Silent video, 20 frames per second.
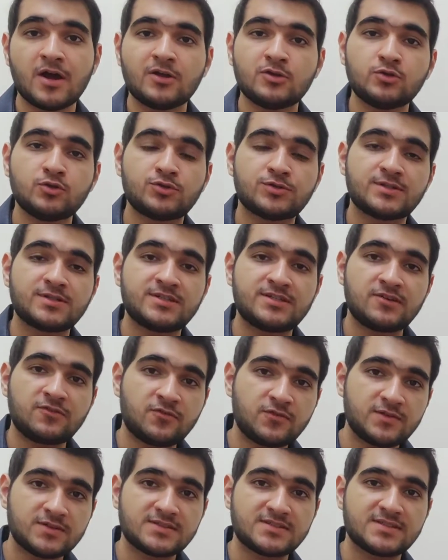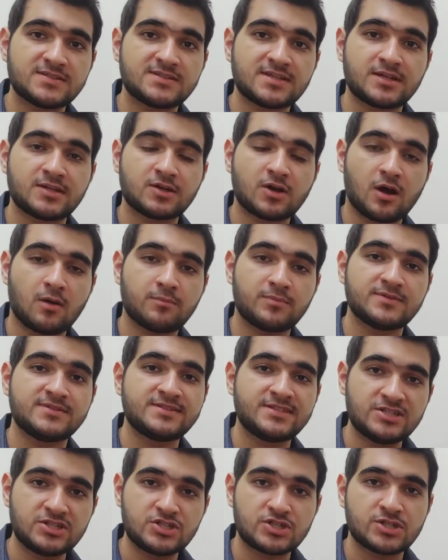due to the differences in
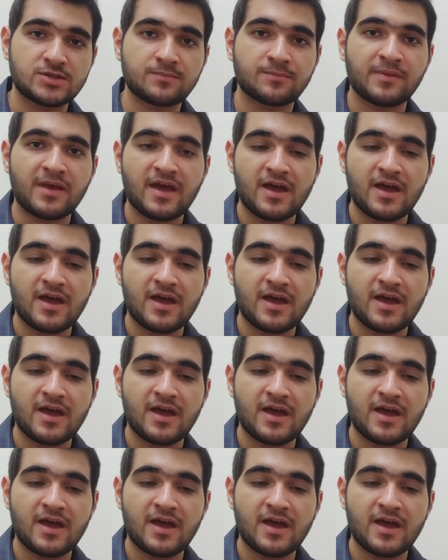composition,